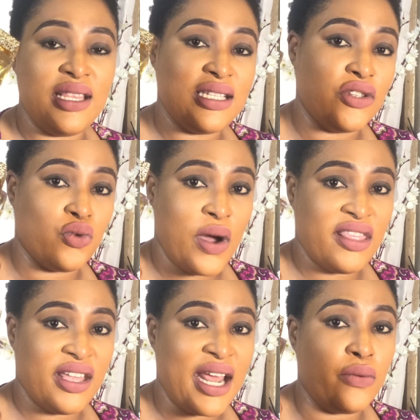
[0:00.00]
This is
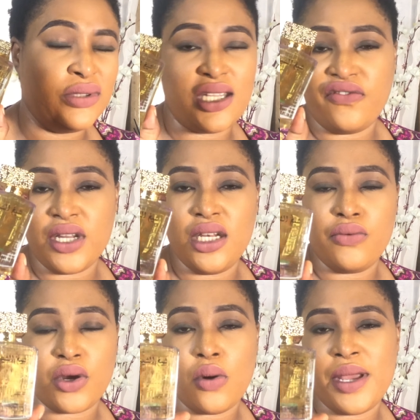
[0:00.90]
one that I would definitely
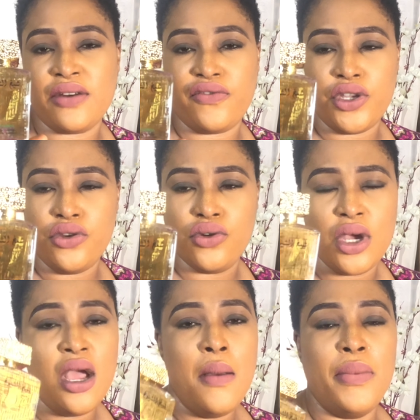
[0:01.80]
recommend for you.
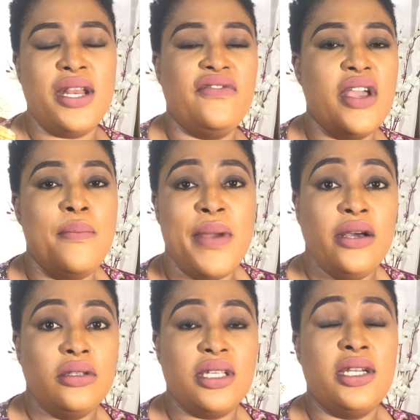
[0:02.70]
But if you're a
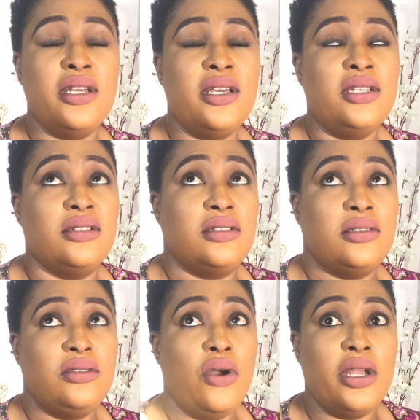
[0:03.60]
male that
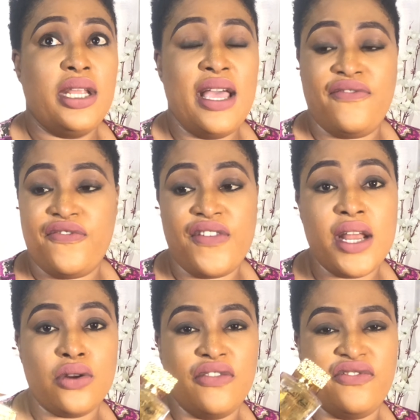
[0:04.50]
is not a
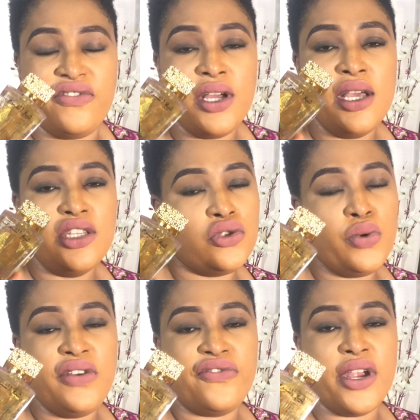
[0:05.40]
fan of
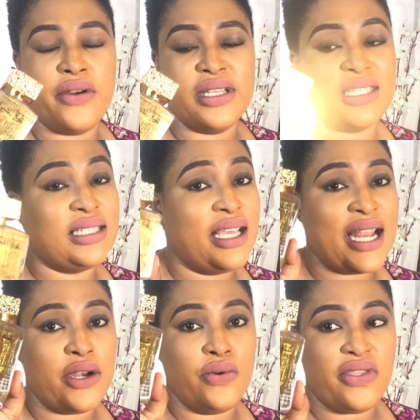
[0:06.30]
sweet fragrances, then
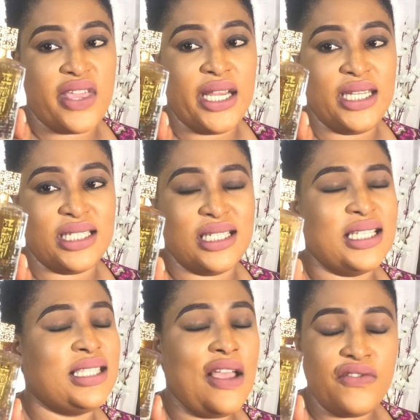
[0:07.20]
I don't think this is.
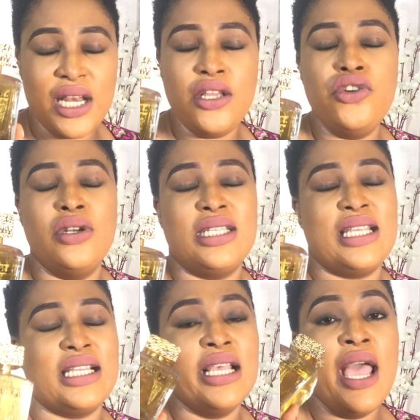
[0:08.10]
It's definitely unisex.